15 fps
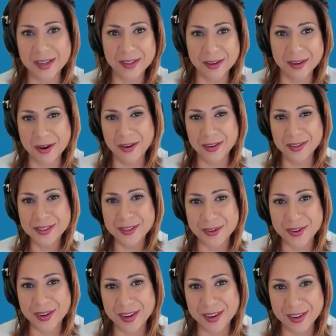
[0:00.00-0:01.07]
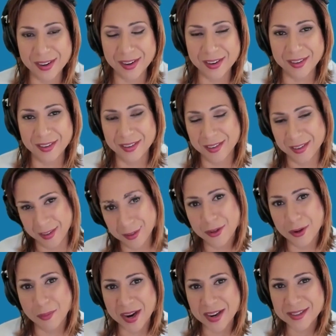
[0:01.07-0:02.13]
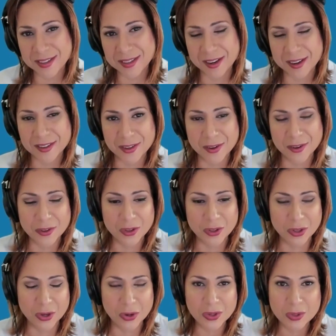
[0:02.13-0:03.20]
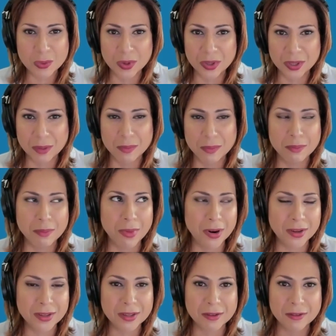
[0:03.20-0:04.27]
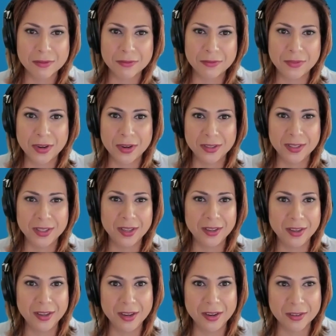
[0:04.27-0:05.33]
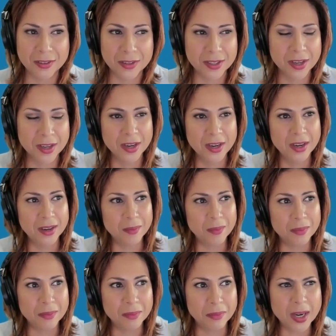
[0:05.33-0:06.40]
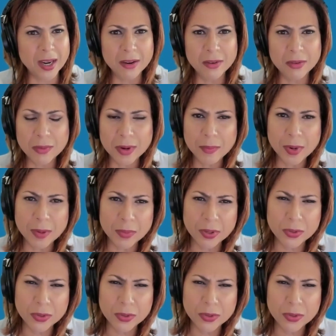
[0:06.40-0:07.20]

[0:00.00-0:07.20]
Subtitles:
the country in domestic. So those were the most fun years. But I don't remember